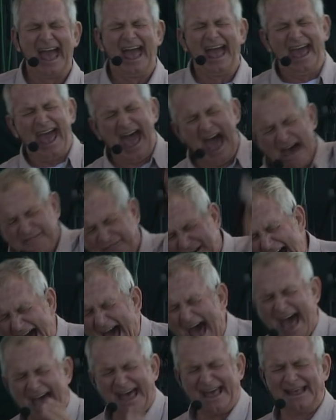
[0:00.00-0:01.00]
he's coming so
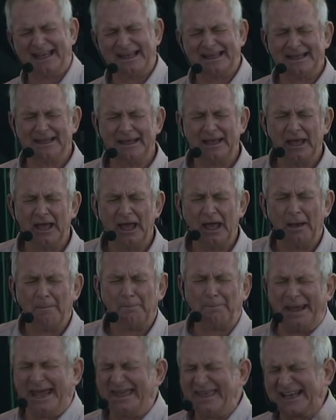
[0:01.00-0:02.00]
soon and because
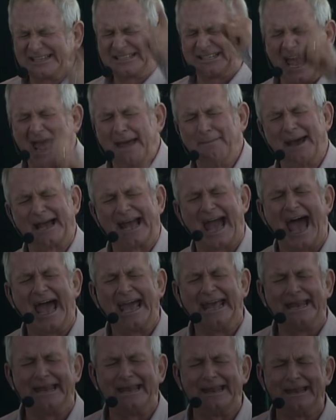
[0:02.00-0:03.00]
society is
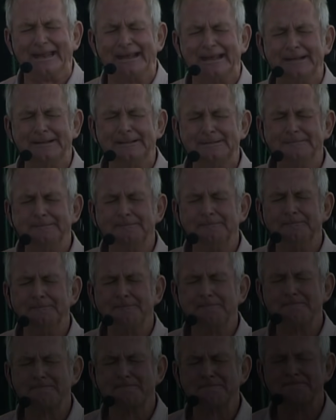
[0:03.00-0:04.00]
changing the way it
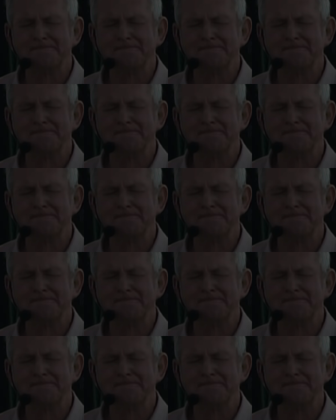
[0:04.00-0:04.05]
is.